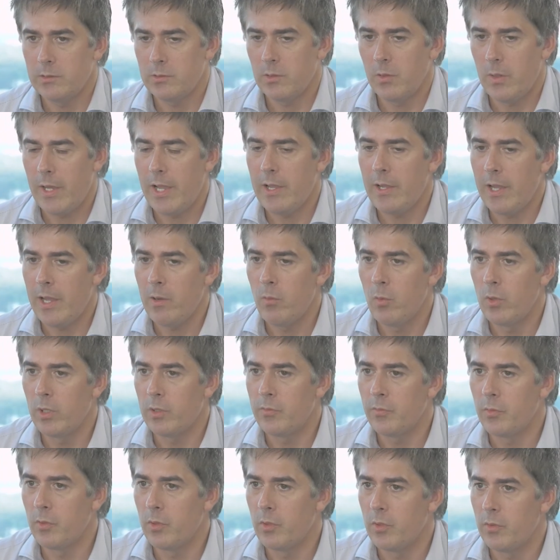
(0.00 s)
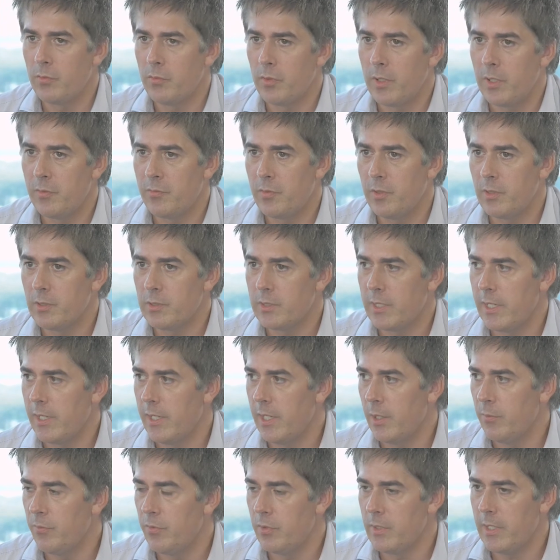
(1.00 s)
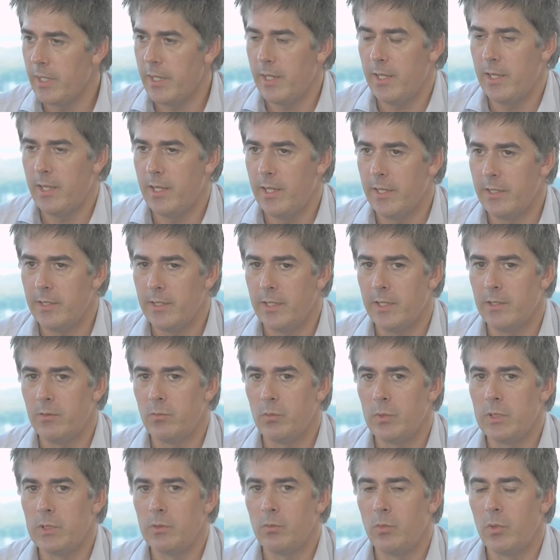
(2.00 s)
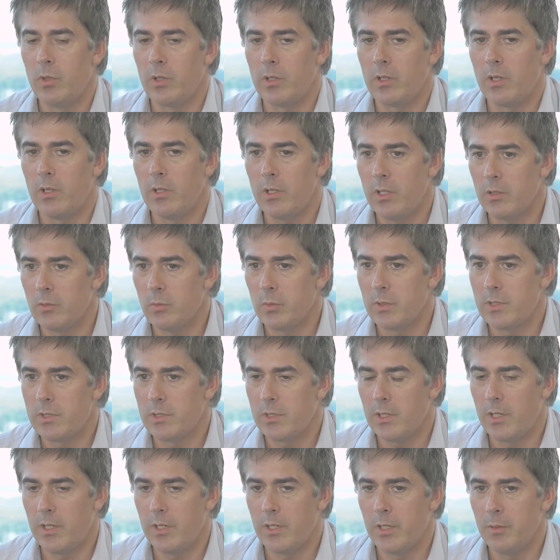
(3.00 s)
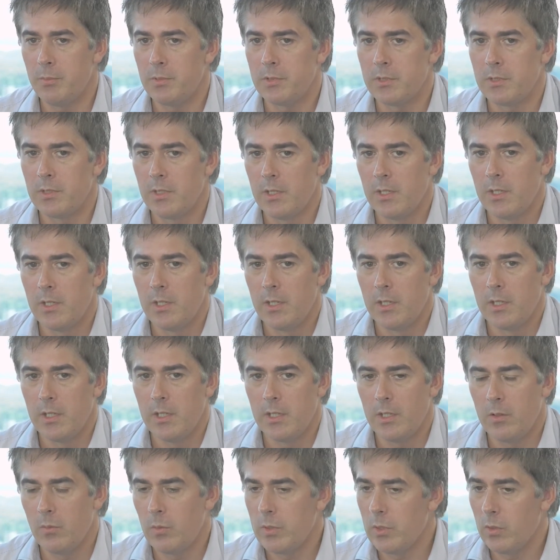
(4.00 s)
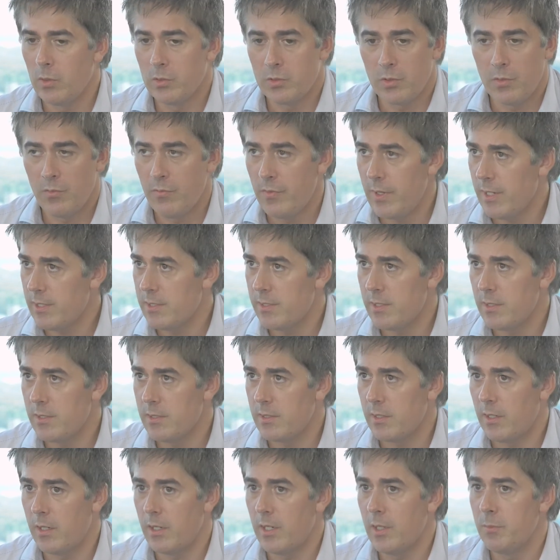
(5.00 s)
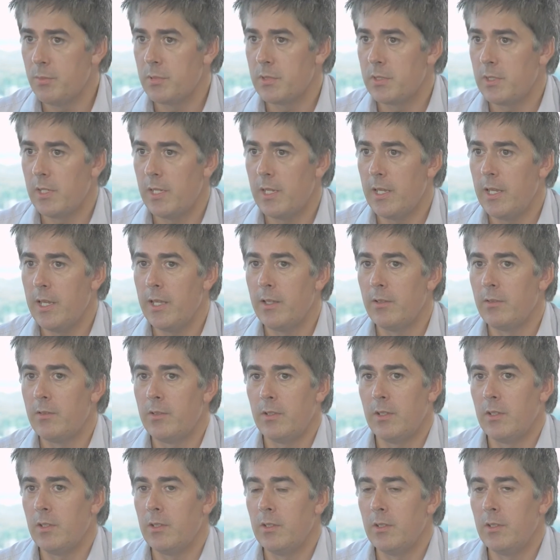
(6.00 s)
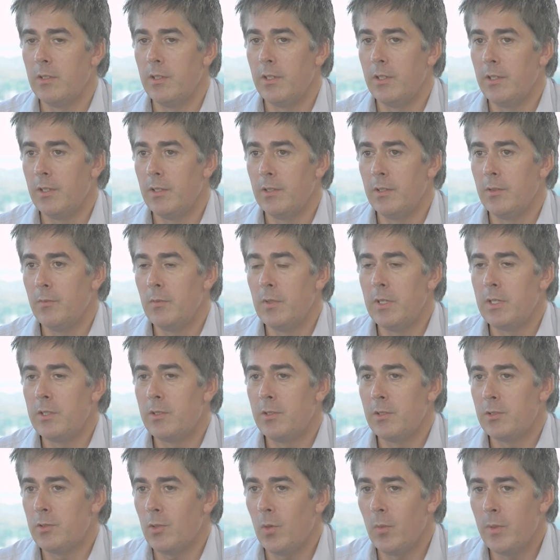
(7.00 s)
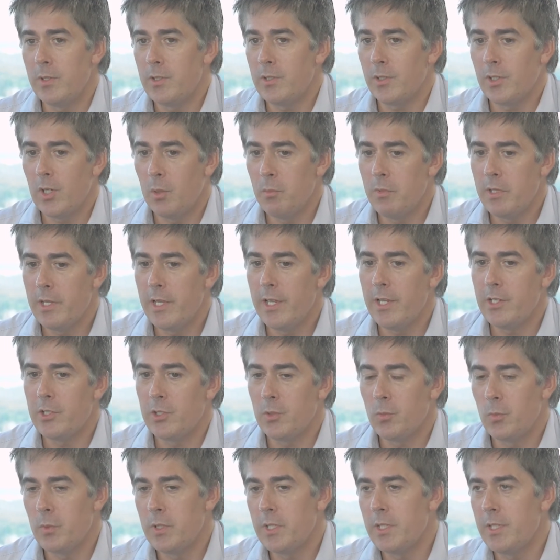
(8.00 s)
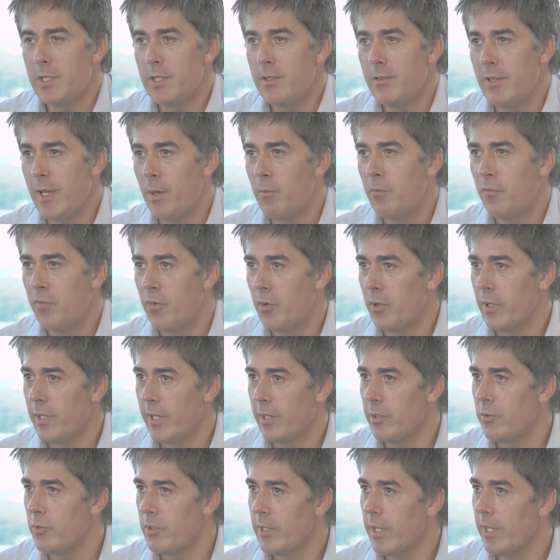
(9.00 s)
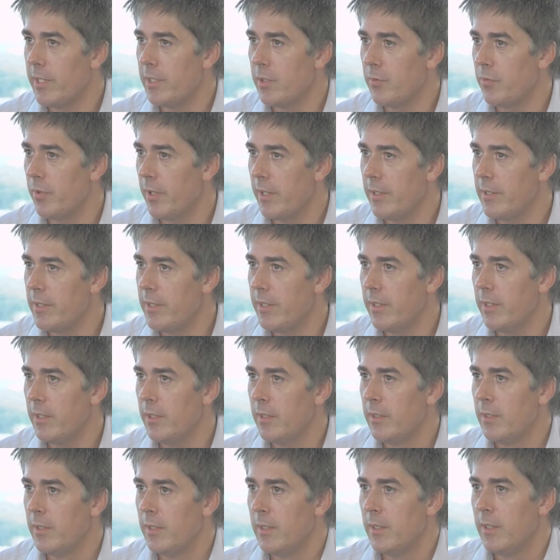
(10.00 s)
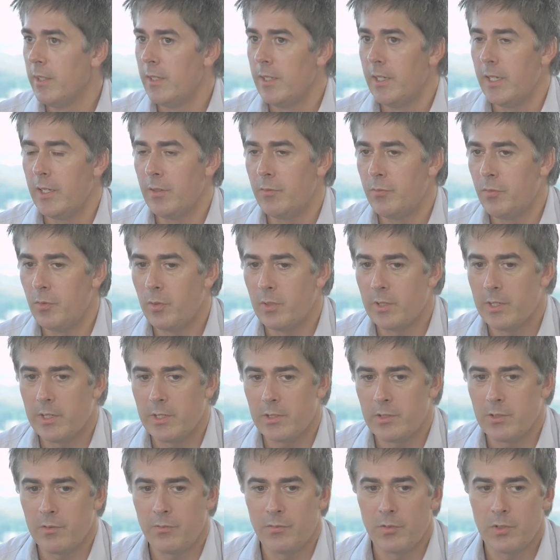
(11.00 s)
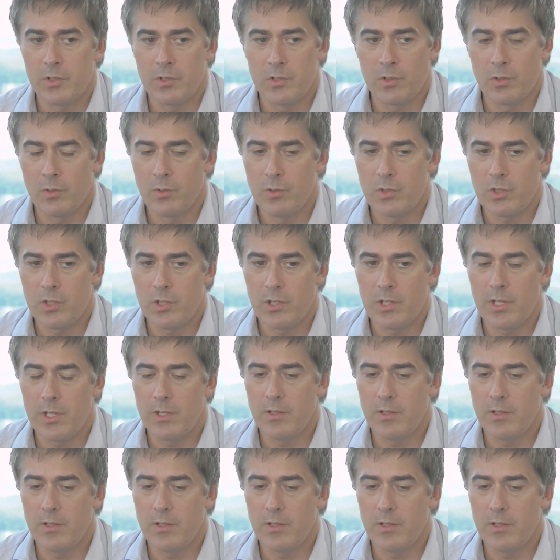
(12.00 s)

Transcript: Well, I work for Air France KLM for the airline, and we work a lot with startups. We also invest in startups, and it is always a combination. We need them for their creative idea and for the solution